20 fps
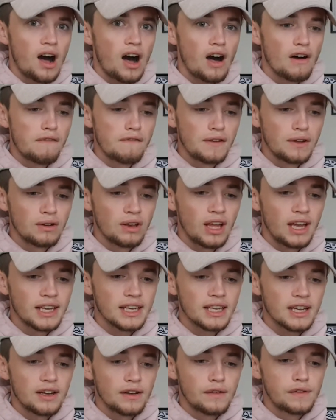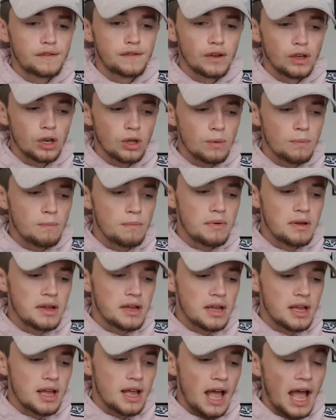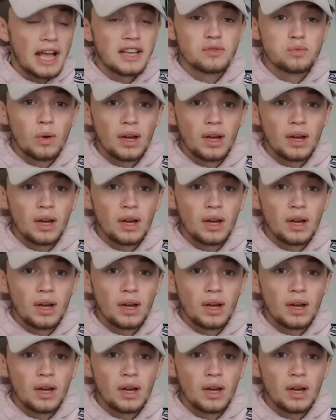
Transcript: I feel like Fulham, as